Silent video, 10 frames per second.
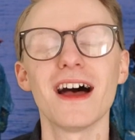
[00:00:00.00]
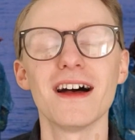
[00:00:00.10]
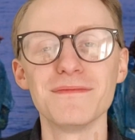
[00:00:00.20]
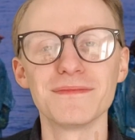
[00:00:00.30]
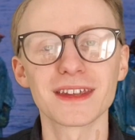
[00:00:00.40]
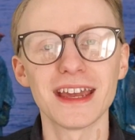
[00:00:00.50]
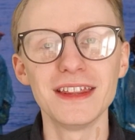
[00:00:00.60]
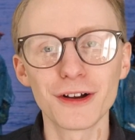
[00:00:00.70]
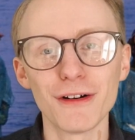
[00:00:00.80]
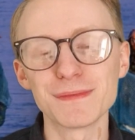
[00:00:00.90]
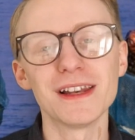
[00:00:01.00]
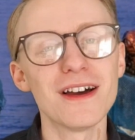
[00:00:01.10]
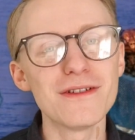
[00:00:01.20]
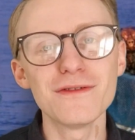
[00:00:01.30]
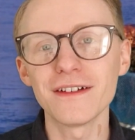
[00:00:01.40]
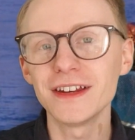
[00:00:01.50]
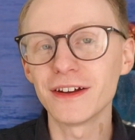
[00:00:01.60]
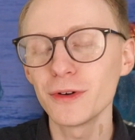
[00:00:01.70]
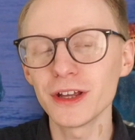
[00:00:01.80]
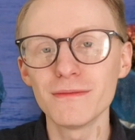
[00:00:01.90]
in the comments below. You
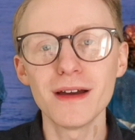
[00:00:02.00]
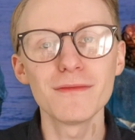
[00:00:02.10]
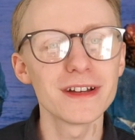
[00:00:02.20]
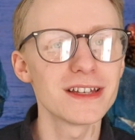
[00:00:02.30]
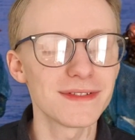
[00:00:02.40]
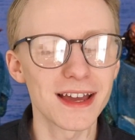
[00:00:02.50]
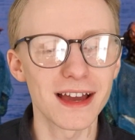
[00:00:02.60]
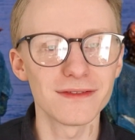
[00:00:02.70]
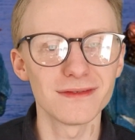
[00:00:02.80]
know, what are your memories of it?